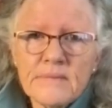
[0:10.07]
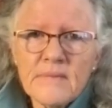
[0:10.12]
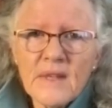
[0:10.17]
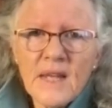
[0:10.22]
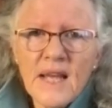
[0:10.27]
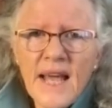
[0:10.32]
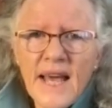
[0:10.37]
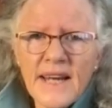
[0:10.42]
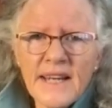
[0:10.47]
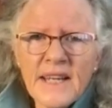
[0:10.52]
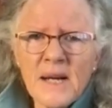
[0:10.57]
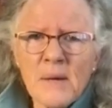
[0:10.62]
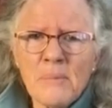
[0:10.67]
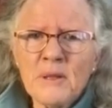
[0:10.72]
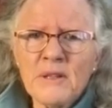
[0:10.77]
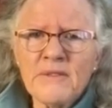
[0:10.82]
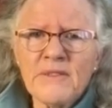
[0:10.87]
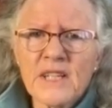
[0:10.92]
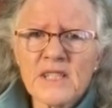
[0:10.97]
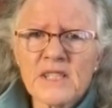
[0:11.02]
Had a couple
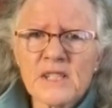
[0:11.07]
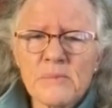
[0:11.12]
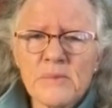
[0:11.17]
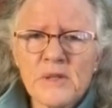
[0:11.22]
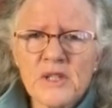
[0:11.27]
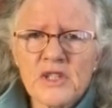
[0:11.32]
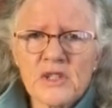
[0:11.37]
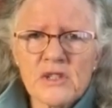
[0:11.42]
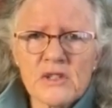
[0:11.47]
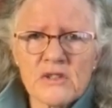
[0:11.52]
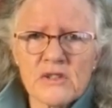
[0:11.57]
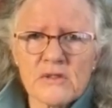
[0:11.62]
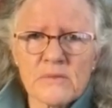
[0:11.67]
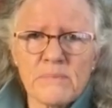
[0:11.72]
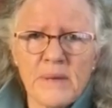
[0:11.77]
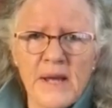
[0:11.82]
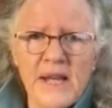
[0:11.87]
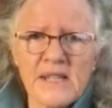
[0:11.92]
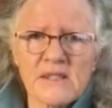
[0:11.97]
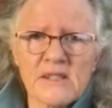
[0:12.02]
of exhibitions
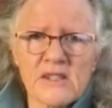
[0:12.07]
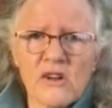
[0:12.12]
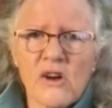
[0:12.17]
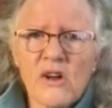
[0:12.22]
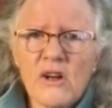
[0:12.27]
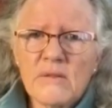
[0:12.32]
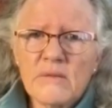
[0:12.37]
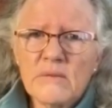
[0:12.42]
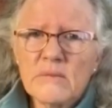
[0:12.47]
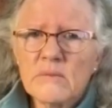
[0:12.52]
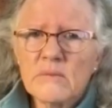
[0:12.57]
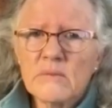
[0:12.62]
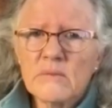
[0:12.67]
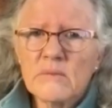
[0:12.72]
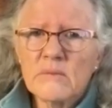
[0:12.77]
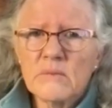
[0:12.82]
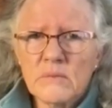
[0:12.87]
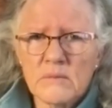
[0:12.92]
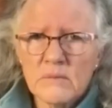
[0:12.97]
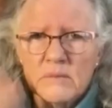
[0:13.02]
based on
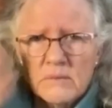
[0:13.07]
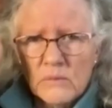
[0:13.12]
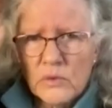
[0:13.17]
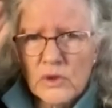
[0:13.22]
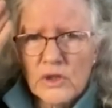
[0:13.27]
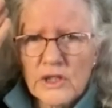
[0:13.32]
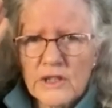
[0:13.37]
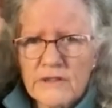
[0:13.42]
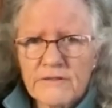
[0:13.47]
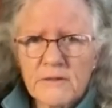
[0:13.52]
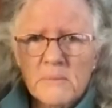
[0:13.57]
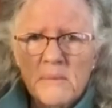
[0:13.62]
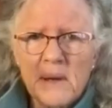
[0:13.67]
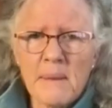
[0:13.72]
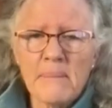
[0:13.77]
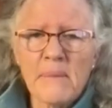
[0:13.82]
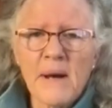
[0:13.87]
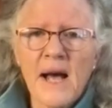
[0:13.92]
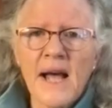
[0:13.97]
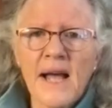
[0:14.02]
work from my
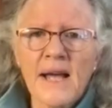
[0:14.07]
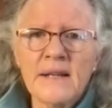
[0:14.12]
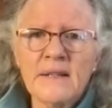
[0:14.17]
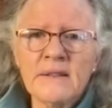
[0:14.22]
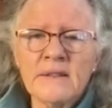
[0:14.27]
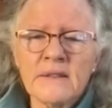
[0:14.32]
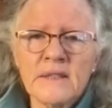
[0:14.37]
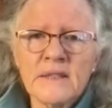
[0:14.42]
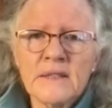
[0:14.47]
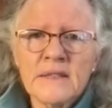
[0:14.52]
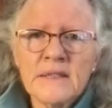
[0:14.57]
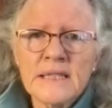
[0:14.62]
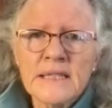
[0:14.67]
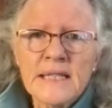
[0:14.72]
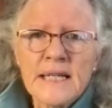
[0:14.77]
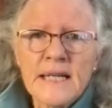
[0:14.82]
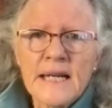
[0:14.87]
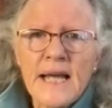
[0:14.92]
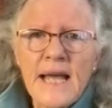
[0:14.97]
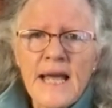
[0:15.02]
mind.
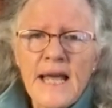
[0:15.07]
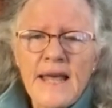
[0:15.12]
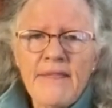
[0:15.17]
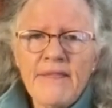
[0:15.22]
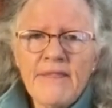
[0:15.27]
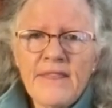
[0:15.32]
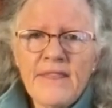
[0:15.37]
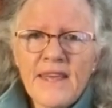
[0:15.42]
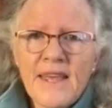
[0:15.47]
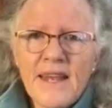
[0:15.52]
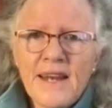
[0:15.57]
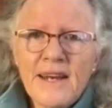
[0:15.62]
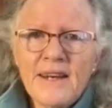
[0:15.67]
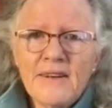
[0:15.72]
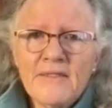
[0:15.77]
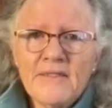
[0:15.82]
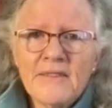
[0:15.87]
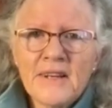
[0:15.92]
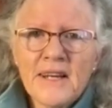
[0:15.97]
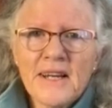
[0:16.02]
And
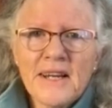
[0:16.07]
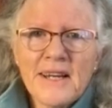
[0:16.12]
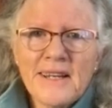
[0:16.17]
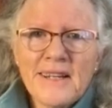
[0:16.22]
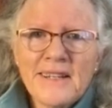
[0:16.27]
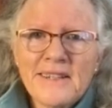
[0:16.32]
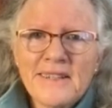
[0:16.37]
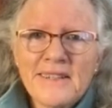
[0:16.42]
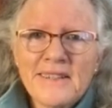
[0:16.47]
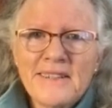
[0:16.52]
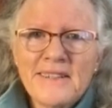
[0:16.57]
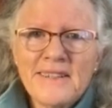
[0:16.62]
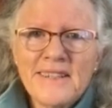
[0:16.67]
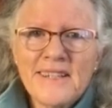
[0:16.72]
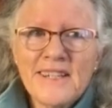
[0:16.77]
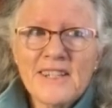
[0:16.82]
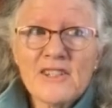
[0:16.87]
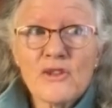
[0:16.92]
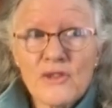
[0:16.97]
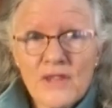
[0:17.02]
then
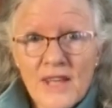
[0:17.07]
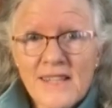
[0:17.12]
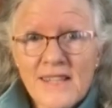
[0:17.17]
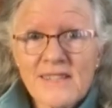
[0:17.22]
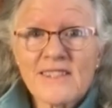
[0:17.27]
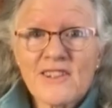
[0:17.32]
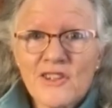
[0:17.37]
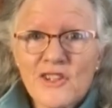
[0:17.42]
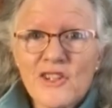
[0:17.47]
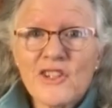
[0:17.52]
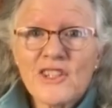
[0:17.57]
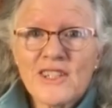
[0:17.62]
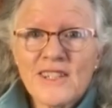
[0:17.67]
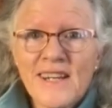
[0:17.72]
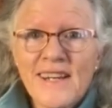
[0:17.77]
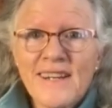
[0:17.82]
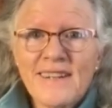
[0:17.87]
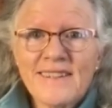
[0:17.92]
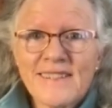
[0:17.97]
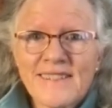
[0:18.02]
in
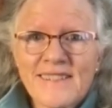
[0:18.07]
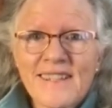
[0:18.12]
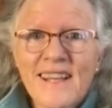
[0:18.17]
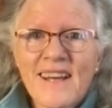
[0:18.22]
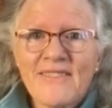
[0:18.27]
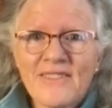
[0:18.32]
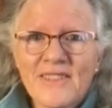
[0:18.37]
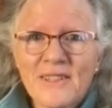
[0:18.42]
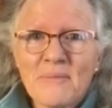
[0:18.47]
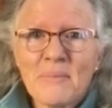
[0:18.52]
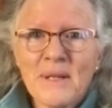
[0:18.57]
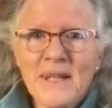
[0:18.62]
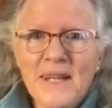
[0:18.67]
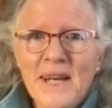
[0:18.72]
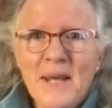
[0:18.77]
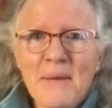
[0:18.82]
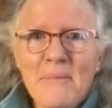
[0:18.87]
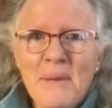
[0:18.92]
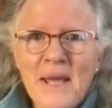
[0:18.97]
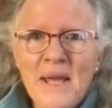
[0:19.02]
2013, discovered plein
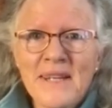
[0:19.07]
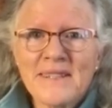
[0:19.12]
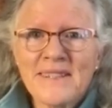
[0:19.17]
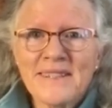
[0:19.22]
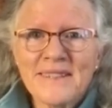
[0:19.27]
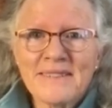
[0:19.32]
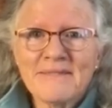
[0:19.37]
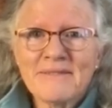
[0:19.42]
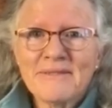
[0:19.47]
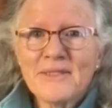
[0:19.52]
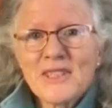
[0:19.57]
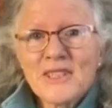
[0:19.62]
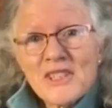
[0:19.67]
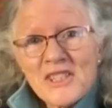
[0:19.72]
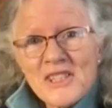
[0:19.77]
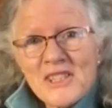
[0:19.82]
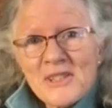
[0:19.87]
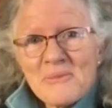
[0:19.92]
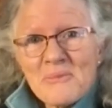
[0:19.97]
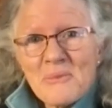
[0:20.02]
air painting, which
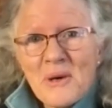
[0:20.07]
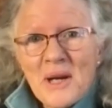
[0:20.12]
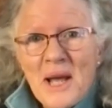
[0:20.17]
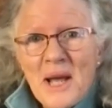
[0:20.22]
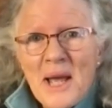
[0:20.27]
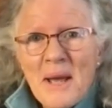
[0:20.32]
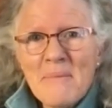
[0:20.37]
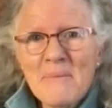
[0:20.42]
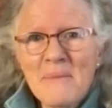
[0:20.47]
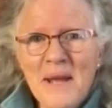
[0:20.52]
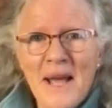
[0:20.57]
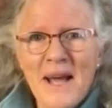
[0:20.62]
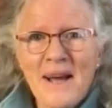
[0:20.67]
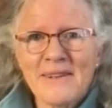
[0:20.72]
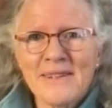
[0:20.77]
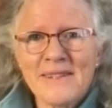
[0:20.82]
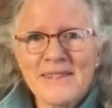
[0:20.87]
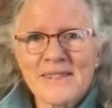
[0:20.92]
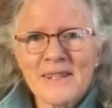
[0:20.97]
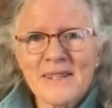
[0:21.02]
is what I am now
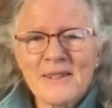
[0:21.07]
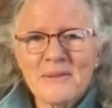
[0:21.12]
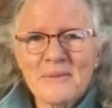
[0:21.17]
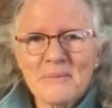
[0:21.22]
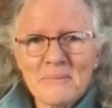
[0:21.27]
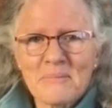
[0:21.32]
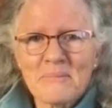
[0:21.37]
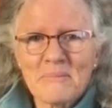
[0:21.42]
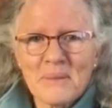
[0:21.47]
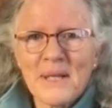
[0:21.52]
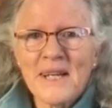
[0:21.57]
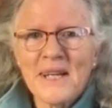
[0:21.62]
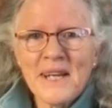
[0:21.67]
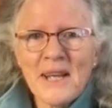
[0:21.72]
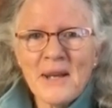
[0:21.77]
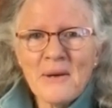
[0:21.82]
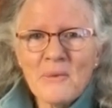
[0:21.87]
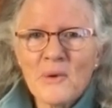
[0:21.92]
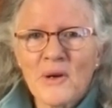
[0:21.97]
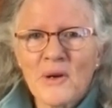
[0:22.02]
as a plein
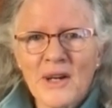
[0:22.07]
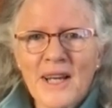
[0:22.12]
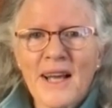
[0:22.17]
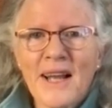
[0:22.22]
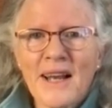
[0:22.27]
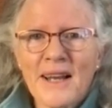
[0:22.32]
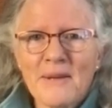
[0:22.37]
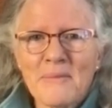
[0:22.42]
air watercolor